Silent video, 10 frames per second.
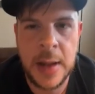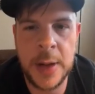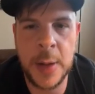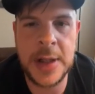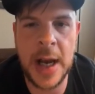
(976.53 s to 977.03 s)

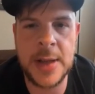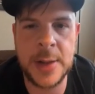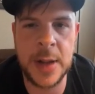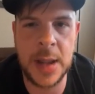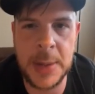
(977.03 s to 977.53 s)
those guys
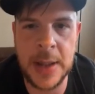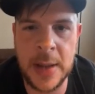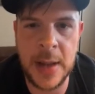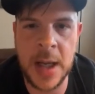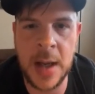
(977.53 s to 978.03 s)
are gonna be
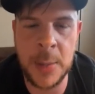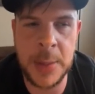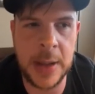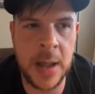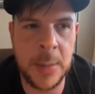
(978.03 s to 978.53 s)
on, on a
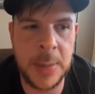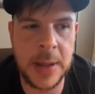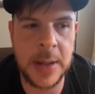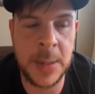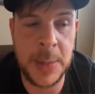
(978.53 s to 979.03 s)
big on a
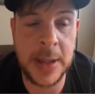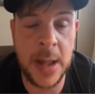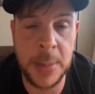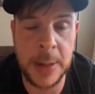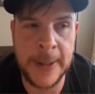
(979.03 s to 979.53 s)
big in a big
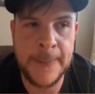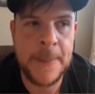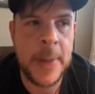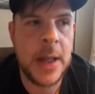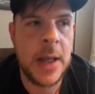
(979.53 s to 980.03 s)
company.
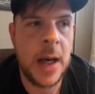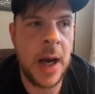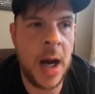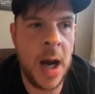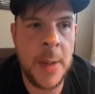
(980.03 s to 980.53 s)

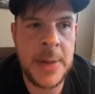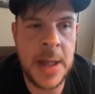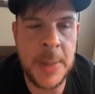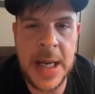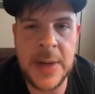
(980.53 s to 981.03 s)
Um, then
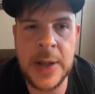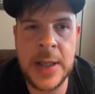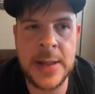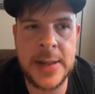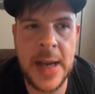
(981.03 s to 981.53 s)
the main event
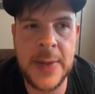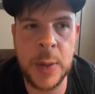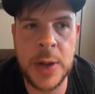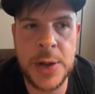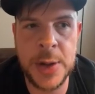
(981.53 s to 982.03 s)
is Davey
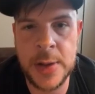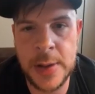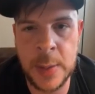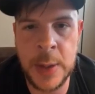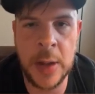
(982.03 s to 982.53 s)

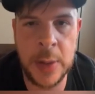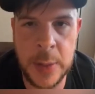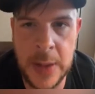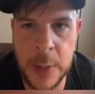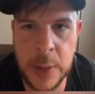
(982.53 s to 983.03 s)
Richards. We all know
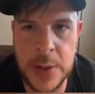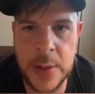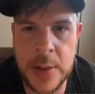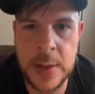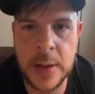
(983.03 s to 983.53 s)
Davey
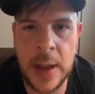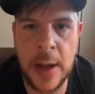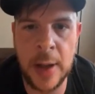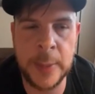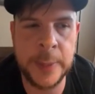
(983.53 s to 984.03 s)
Richards.
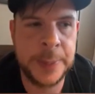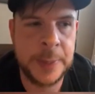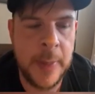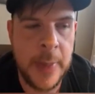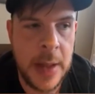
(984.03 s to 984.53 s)
Um, yeah.
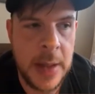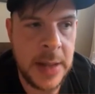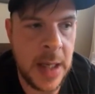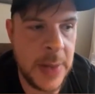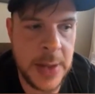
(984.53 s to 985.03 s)

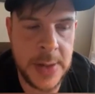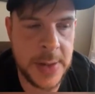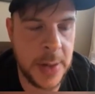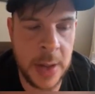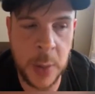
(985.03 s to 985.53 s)
Davey's
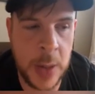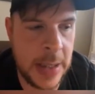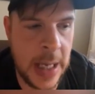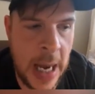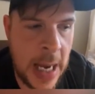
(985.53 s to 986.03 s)
just a great
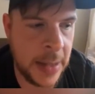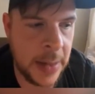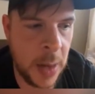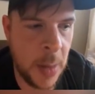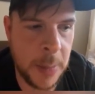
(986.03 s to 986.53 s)
guy.
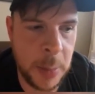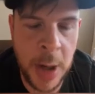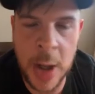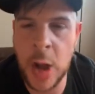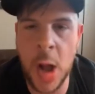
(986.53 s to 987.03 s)
You know, I'm
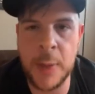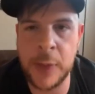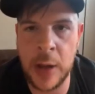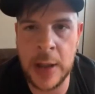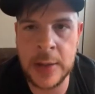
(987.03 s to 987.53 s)
proud to call him a
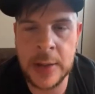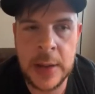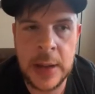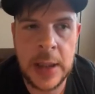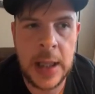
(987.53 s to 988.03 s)
friend.
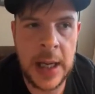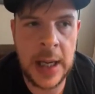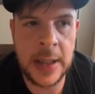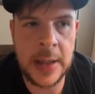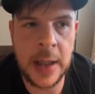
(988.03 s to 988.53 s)

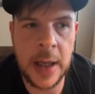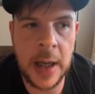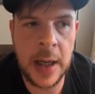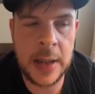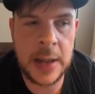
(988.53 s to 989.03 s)
And
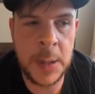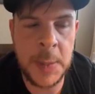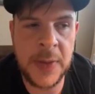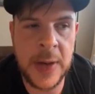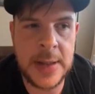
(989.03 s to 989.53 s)
uh, he'll
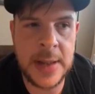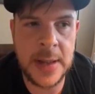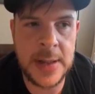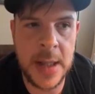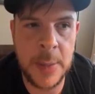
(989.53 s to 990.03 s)
be
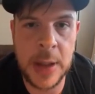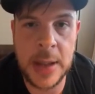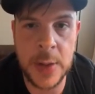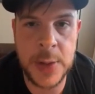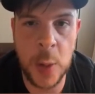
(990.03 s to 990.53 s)
facing Samurai
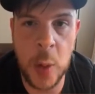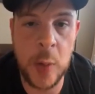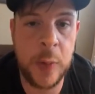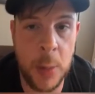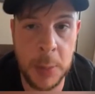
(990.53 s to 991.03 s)
Del Sol,
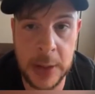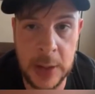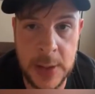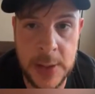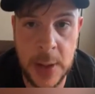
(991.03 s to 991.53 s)
formerly
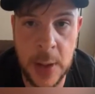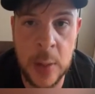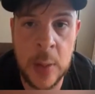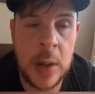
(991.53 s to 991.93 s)
Kalisto,